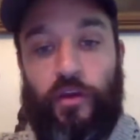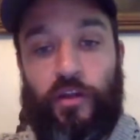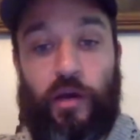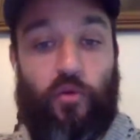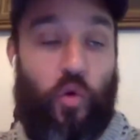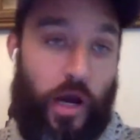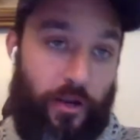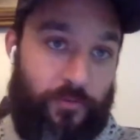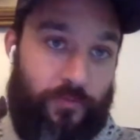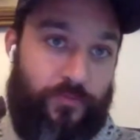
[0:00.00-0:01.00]
Number
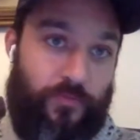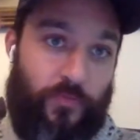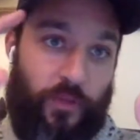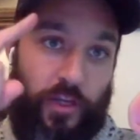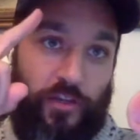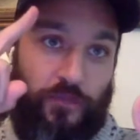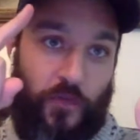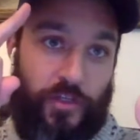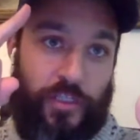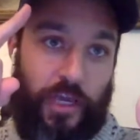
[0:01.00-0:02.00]
one, here's the
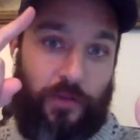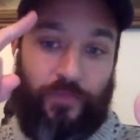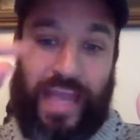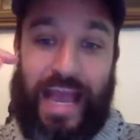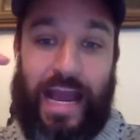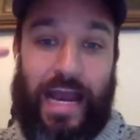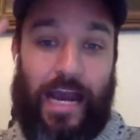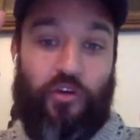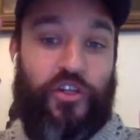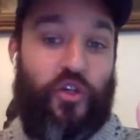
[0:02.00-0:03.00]
first thing.
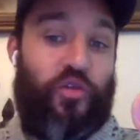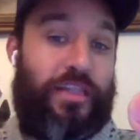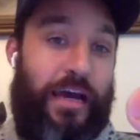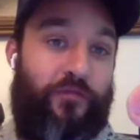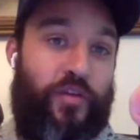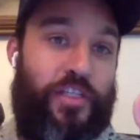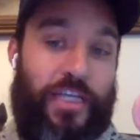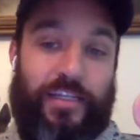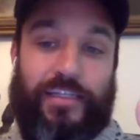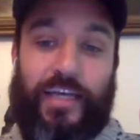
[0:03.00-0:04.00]
How to leverage
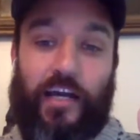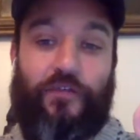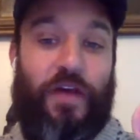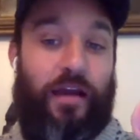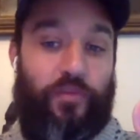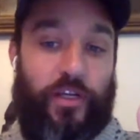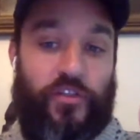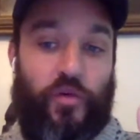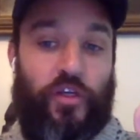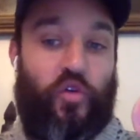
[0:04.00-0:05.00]
in-stock fabrics
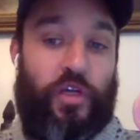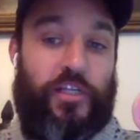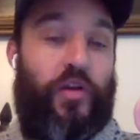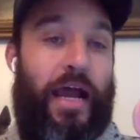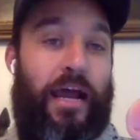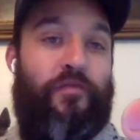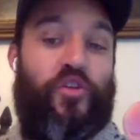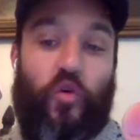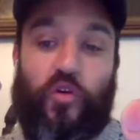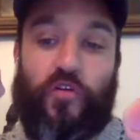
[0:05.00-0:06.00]
to increase your average
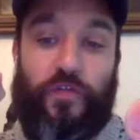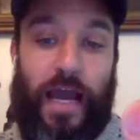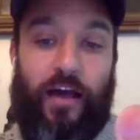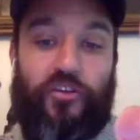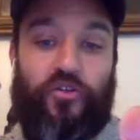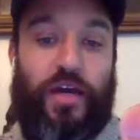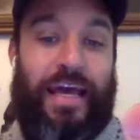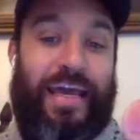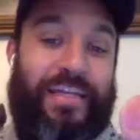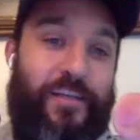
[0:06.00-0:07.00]
order value
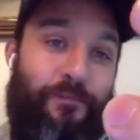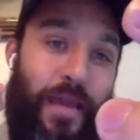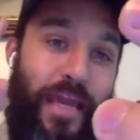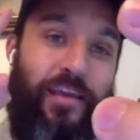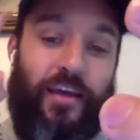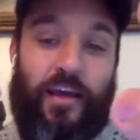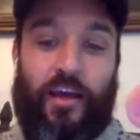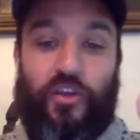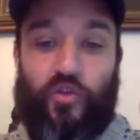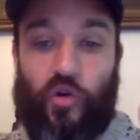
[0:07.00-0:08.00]
and to make
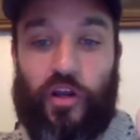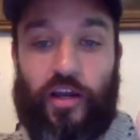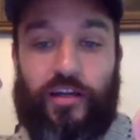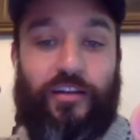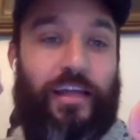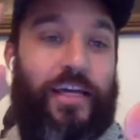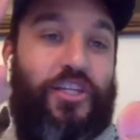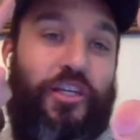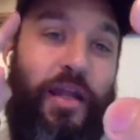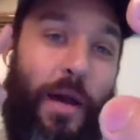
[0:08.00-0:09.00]
your
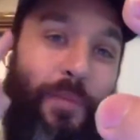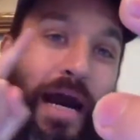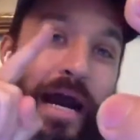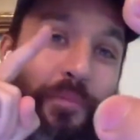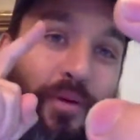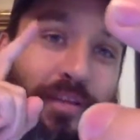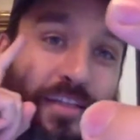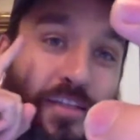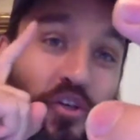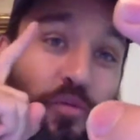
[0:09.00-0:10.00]
collection pop.
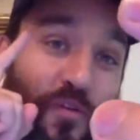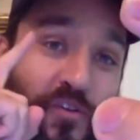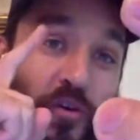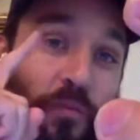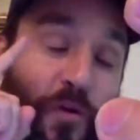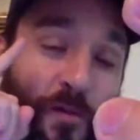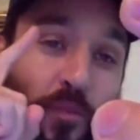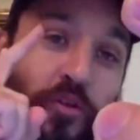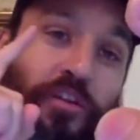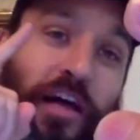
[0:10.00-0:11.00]
That's super, super
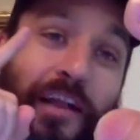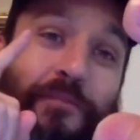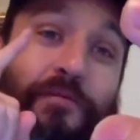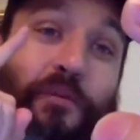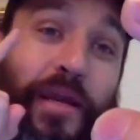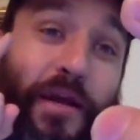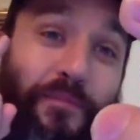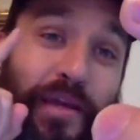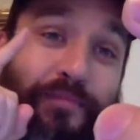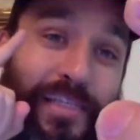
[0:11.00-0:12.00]
important. A lot of people make a
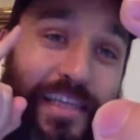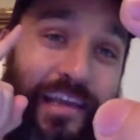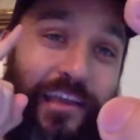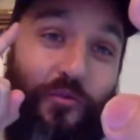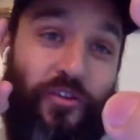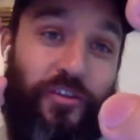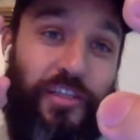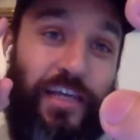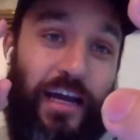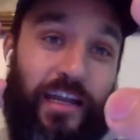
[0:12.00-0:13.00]
big mistake here when they're
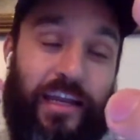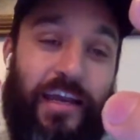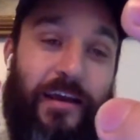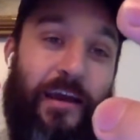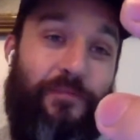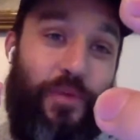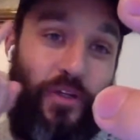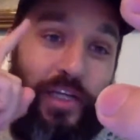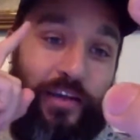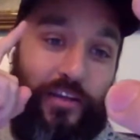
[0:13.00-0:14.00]
designing and
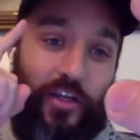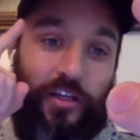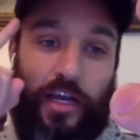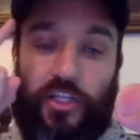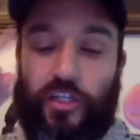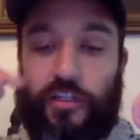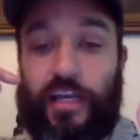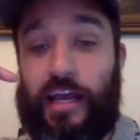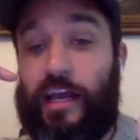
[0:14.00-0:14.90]
building out their collections.